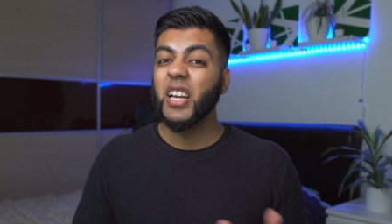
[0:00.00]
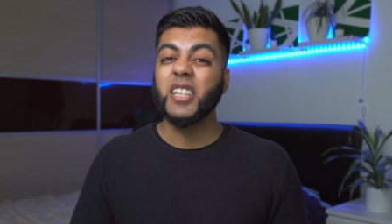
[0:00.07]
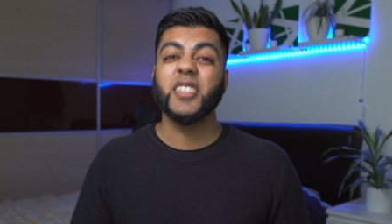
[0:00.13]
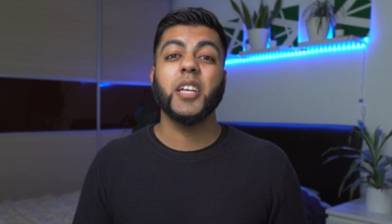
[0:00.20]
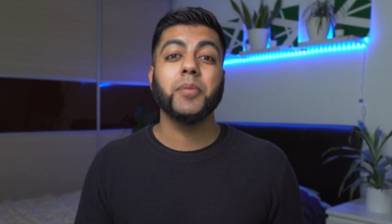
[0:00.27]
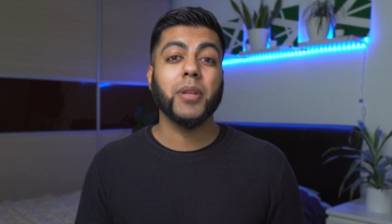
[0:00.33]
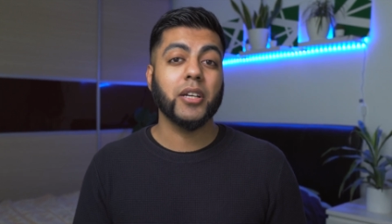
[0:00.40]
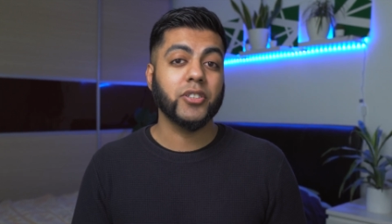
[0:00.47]

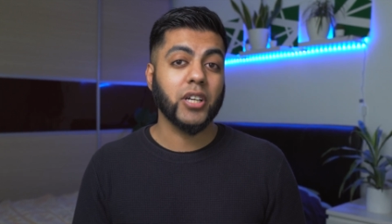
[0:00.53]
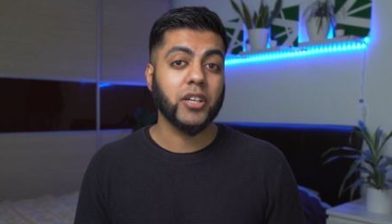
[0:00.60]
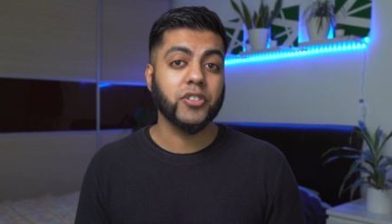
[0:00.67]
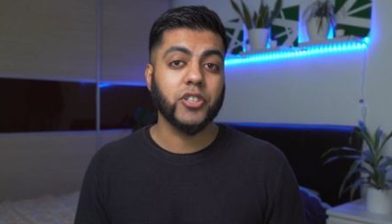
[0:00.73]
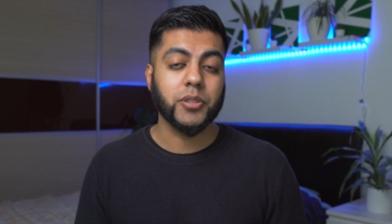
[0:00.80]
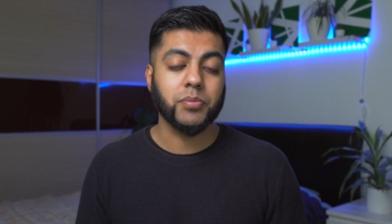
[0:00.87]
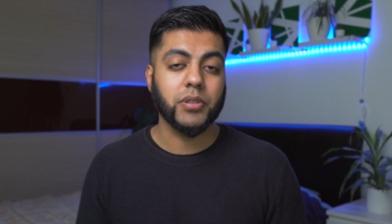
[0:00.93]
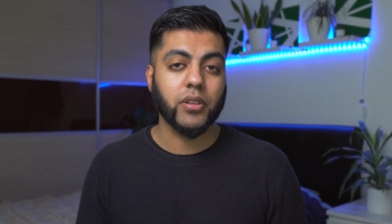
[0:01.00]
Same like
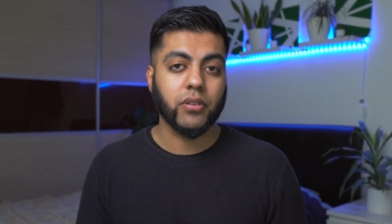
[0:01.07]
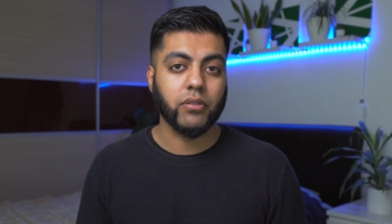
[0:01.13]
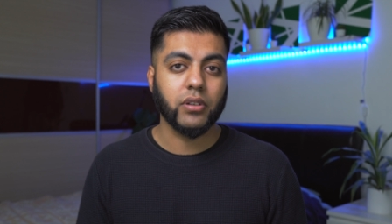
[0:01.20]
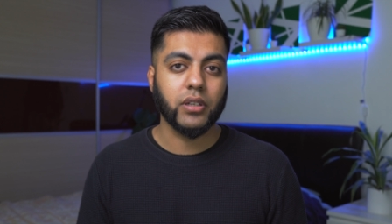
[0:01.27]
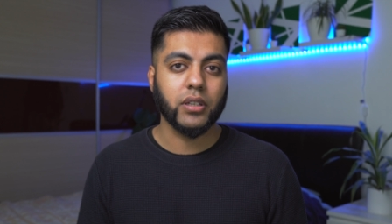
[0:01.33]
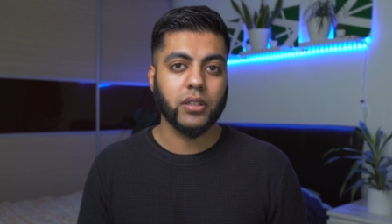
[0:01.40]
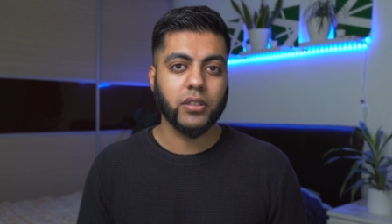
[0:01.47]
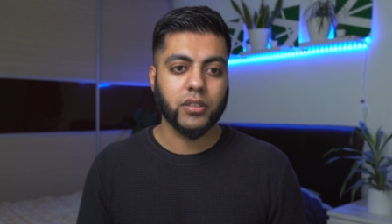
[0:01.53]

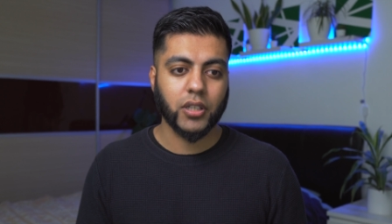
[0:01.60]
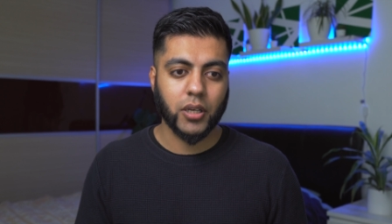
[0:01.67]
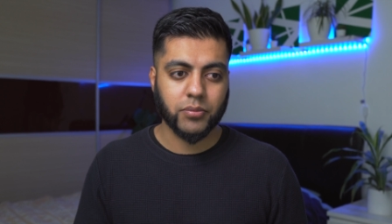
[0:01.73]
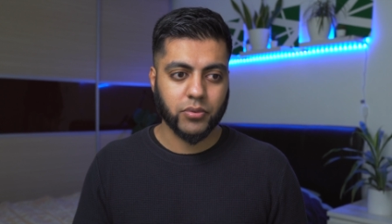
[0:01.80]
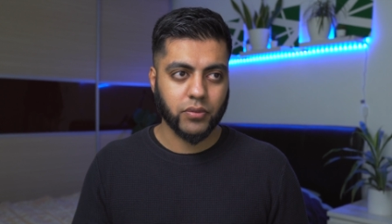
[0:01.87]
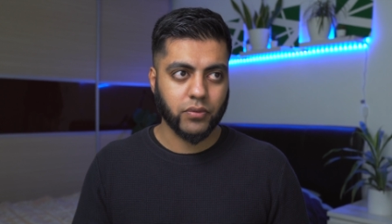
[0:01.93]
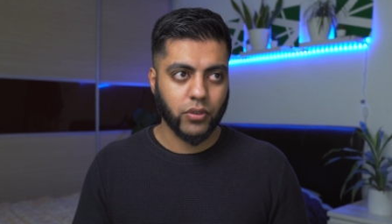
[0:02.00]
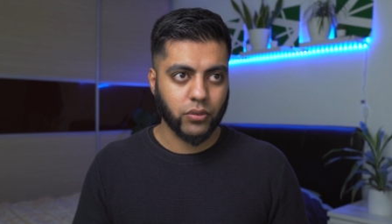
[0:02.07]
ChatGPT3 in
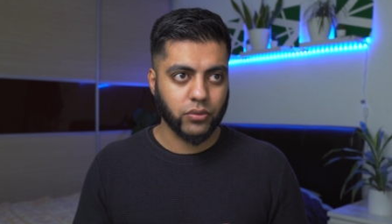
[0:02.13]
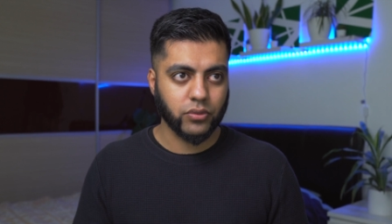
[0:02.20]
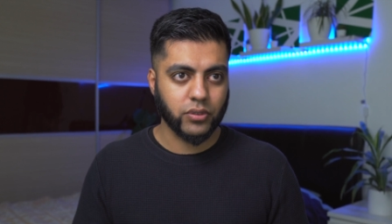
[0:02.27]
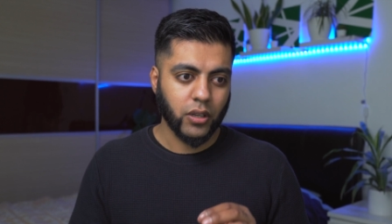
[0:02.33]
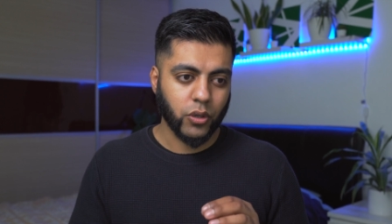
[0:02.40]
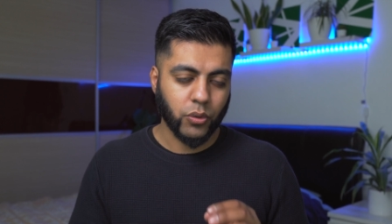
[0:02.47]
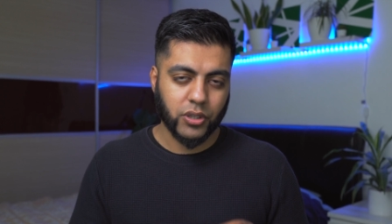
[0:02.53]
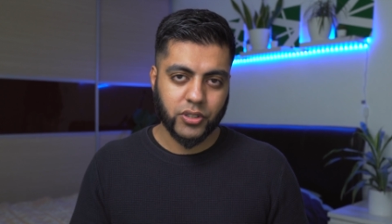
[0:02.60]
terms of those
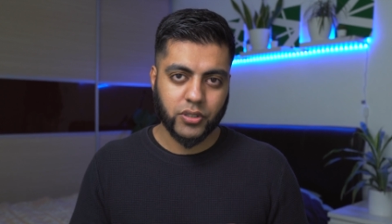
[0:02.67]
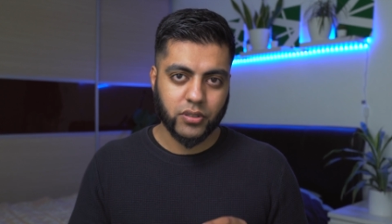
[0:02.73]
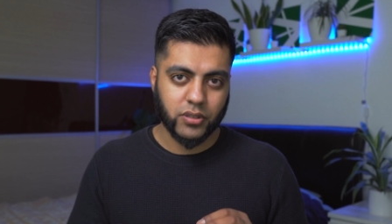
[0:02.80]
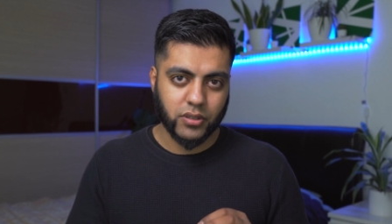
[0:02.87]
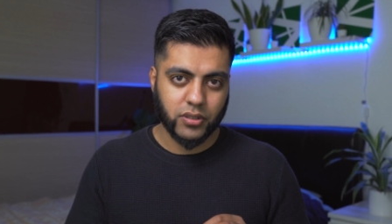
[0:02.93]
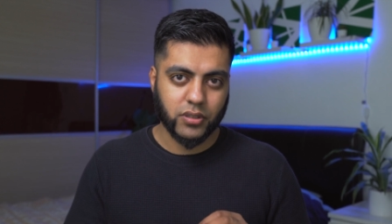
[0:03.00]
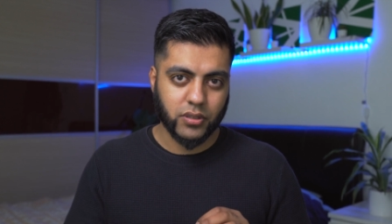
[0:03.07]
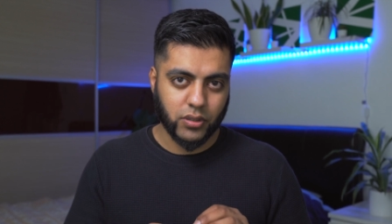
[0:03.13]

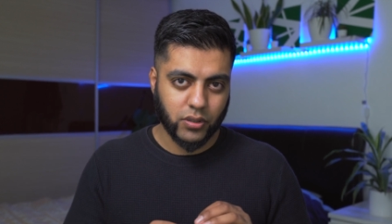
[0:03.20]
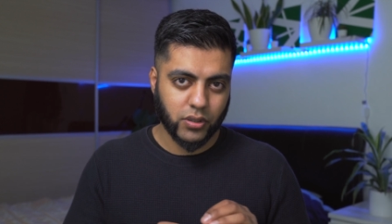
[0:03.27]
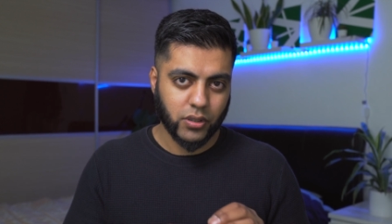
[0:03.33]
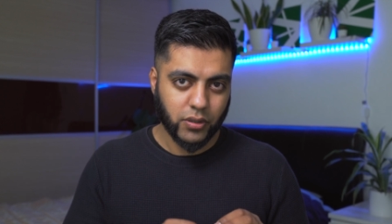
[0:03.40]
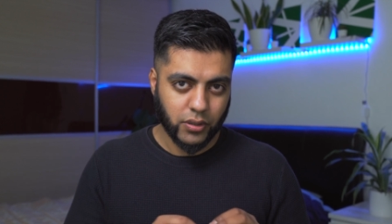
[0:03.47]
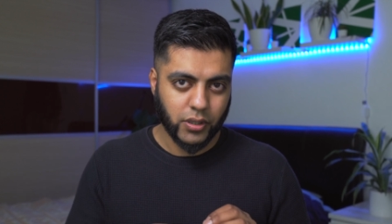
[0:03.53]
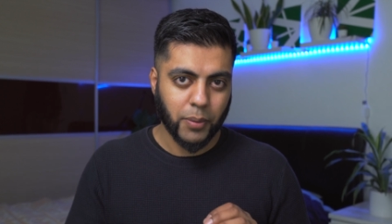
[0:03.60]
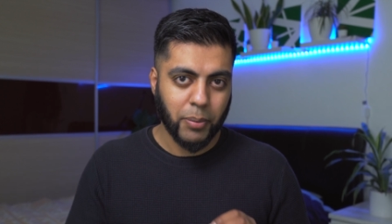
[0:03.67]
questions,
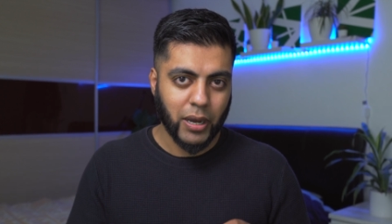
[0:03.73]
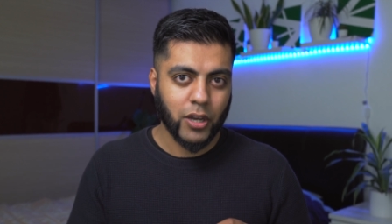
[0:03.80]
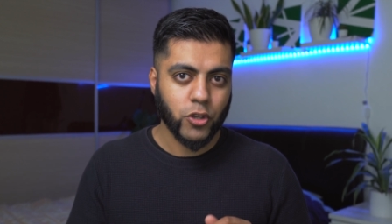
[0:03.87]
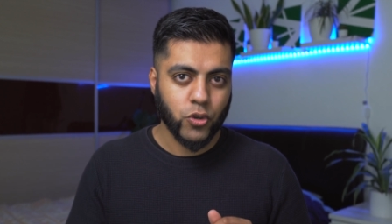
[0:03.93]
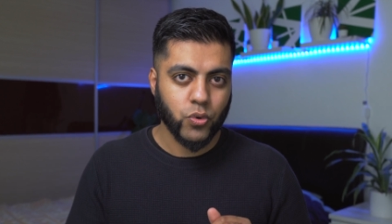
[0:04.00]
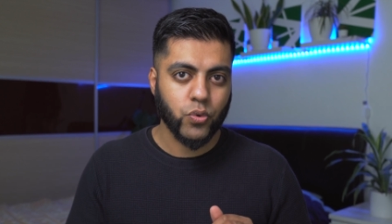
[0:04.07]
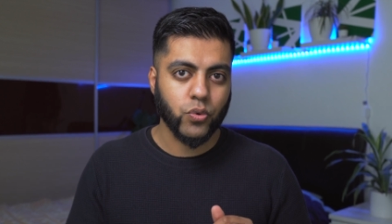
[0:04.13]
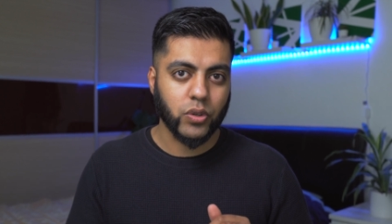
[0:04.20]
the better
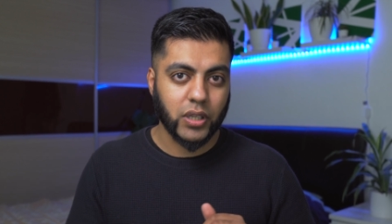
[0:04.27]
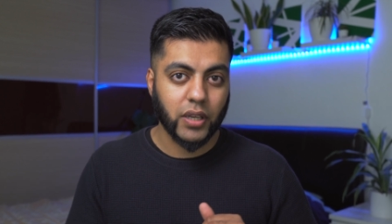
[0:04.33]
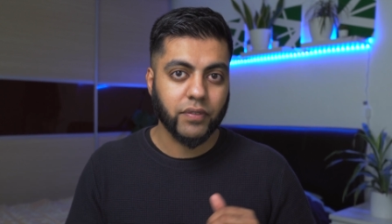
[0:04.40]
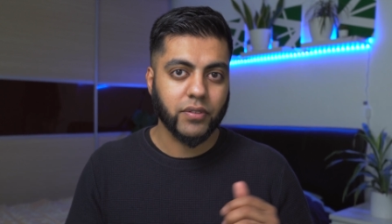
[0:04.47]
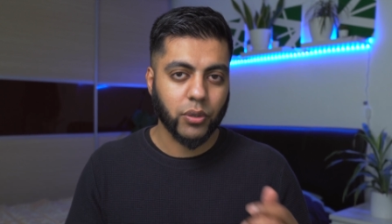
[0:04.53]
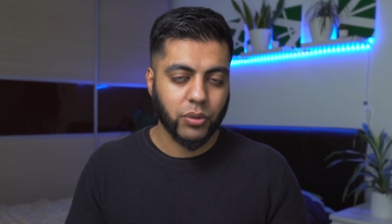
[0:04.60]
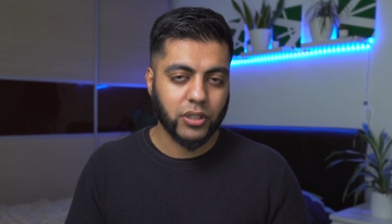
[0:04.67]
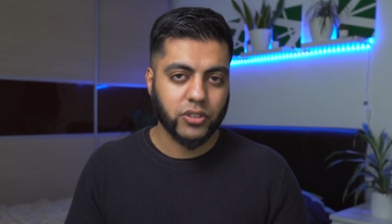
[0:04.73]
you
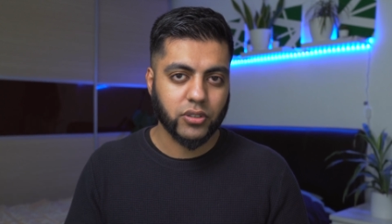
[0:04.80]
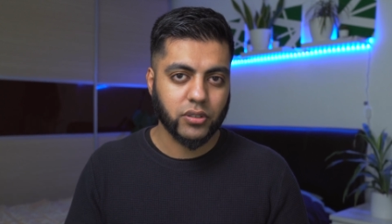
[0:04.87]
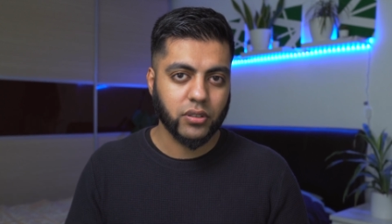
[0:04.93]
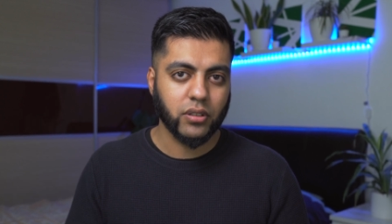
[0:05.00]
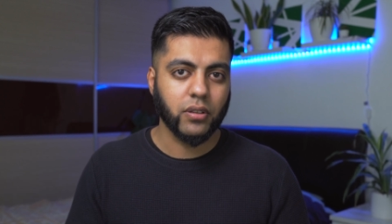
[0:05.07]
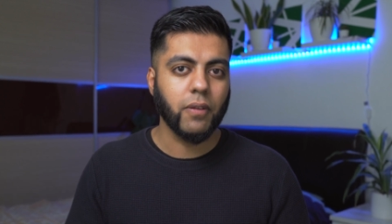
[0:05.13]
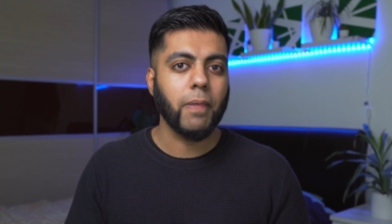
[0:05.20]
give the question,